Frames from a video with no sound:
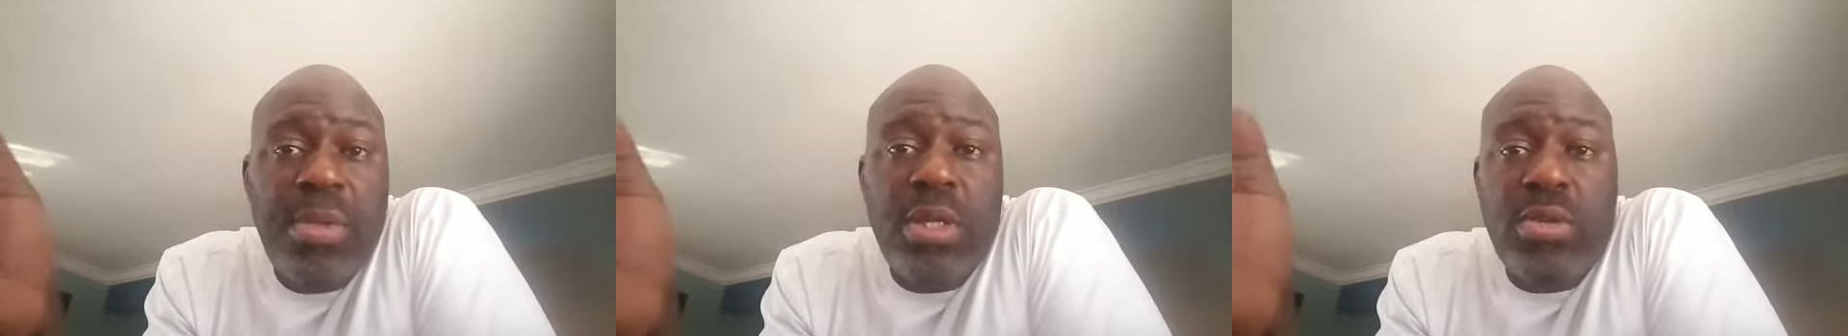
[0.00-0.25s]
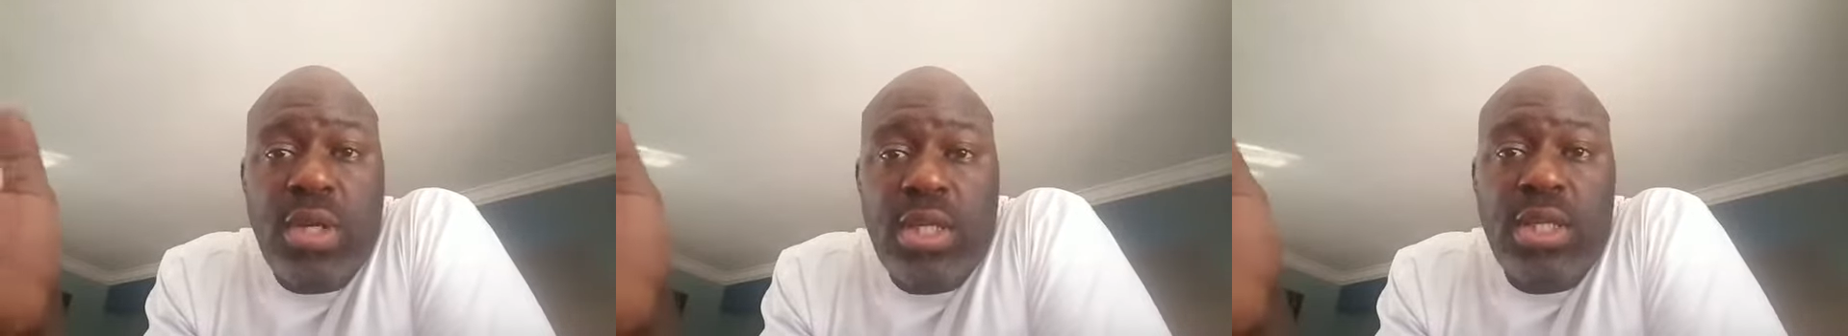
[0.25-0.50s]
they're
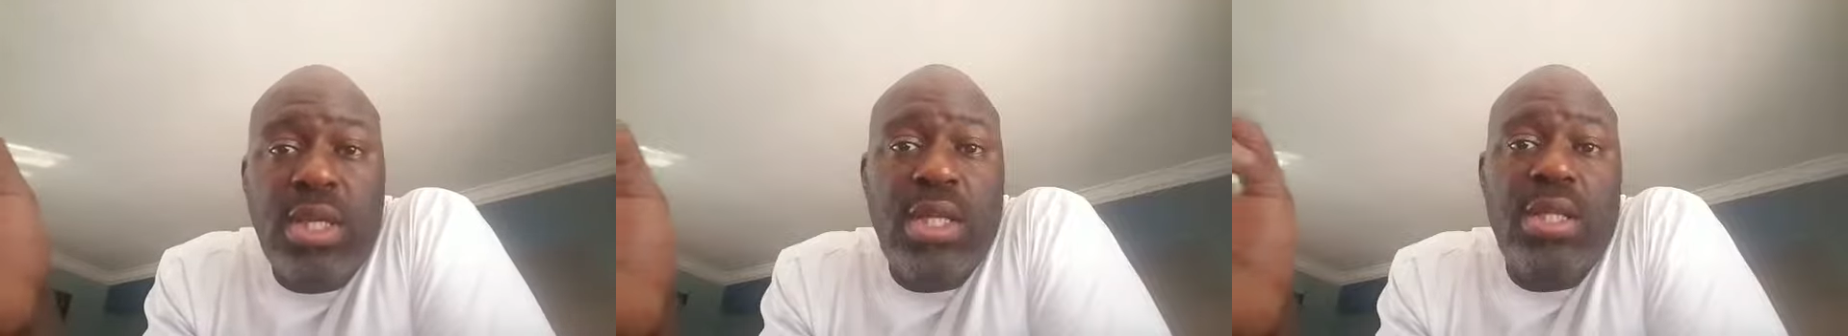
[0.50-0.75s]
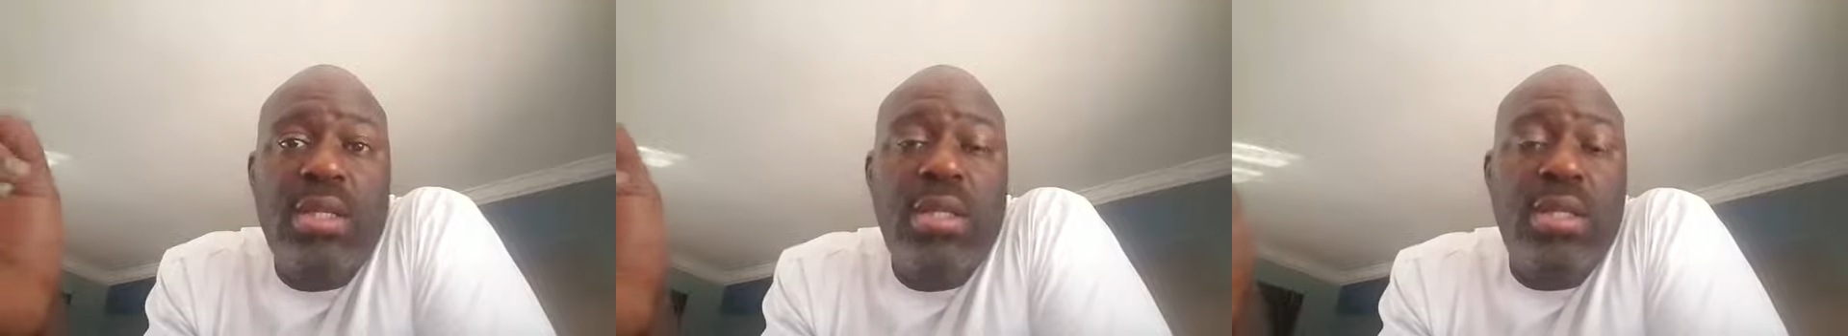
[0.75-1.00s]
trying to
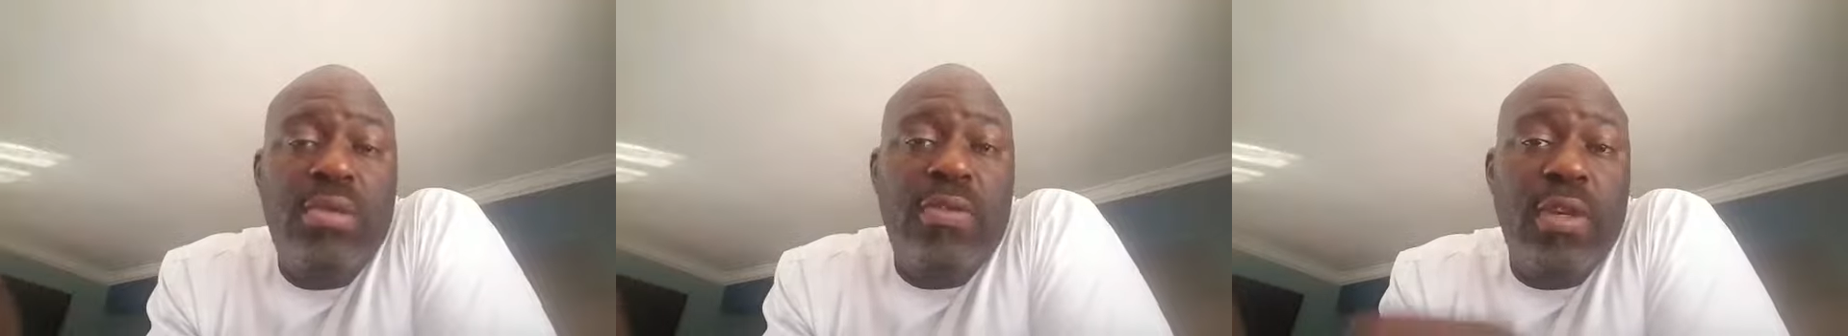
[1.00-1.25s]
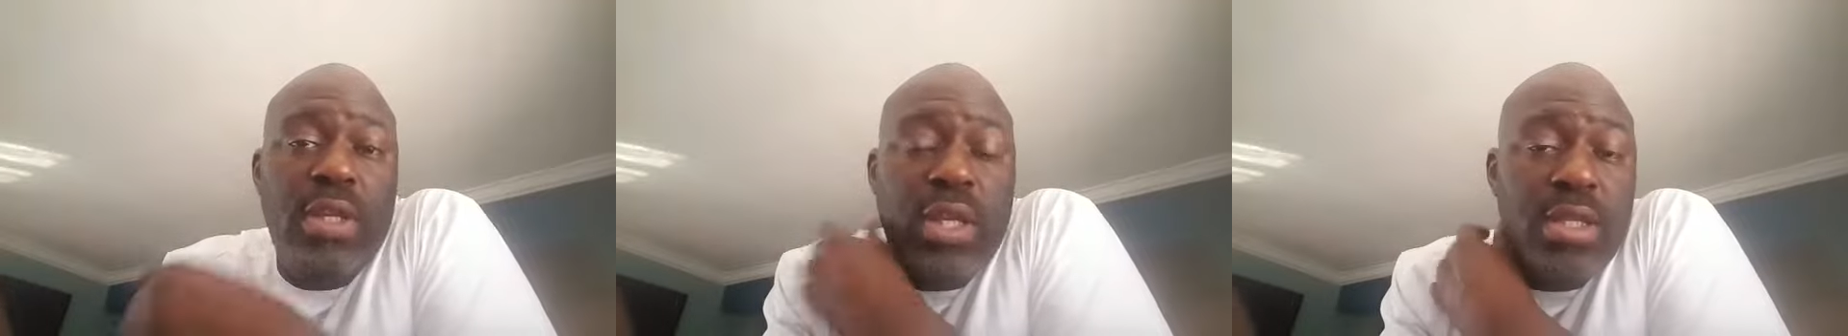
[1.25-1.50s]
get to
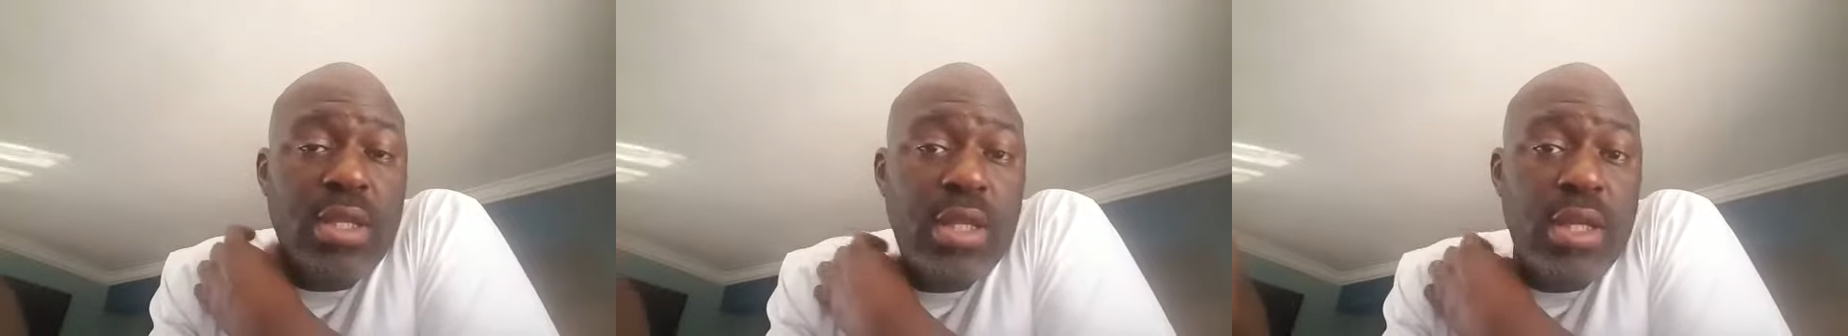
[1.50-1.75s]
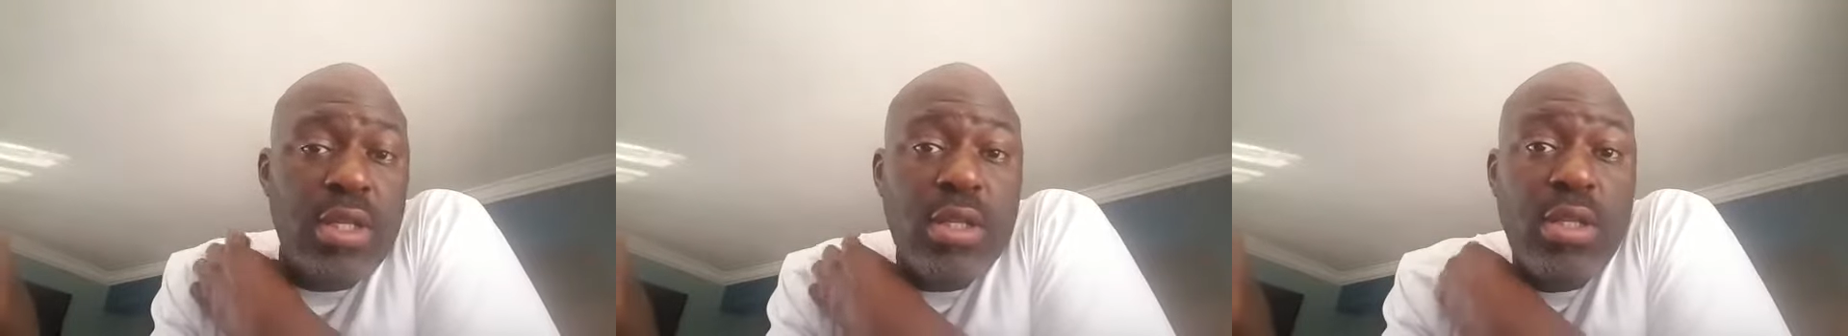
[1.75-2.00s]
different
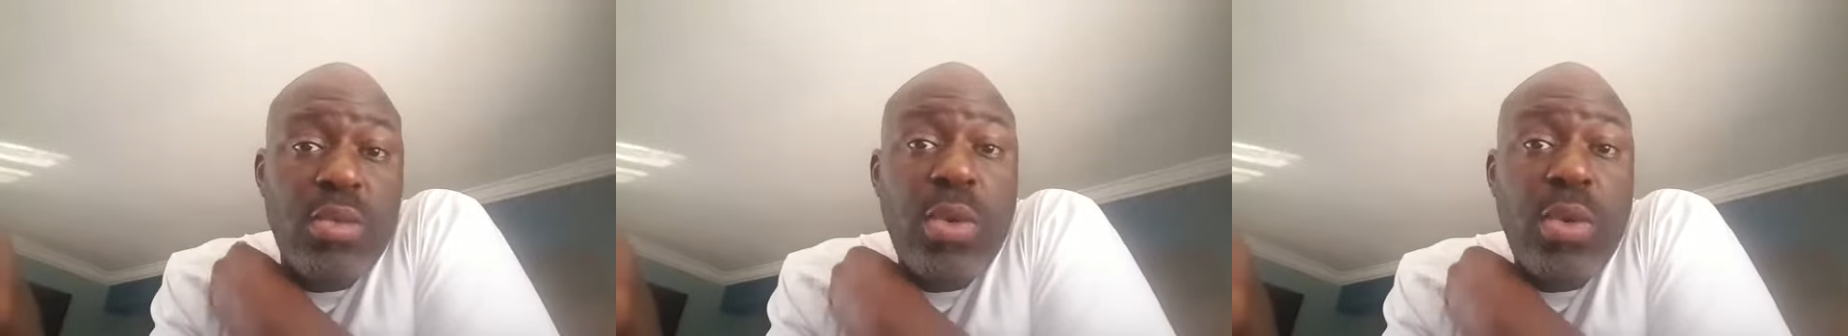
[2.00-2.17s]
destinations